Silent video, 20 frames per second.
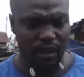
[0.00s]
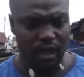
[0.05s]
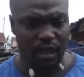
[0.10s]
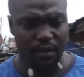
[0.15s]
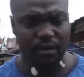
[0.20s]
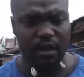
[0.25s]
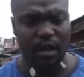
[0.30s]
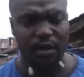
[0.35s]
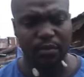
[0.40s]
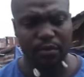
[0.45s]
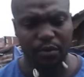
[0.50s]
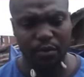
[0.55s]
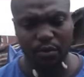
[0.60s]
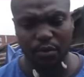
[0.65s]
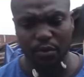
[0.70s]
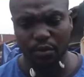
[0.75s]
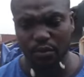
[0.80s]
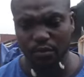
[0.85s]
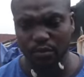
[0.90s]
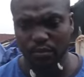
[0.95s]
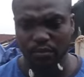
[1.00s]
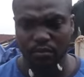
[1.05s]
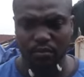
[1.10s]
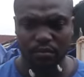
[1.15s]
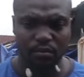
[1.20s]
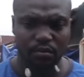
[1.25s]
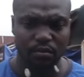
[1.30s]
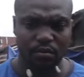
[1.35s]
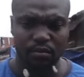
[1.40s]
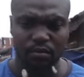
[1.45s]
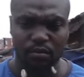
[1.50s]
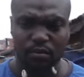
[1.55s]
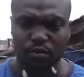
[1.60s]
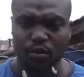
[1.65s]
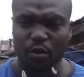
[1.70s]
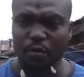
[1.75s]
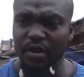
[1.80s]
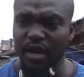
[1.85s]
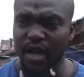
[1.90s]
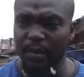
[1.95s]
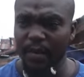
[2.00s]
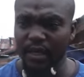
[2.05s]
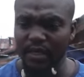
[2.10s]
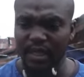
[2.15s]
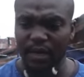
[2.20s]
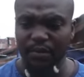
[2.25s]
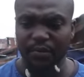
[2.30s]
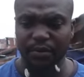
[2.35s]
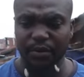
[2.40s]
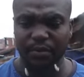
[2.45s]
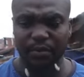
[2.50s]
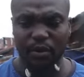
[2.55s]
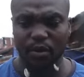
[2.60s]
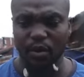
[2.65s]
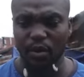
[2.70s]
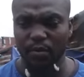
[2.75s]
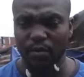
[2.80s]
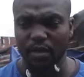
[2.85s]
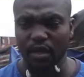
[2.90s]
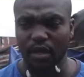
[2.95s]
Calm down, Piro. No be that matter bring me come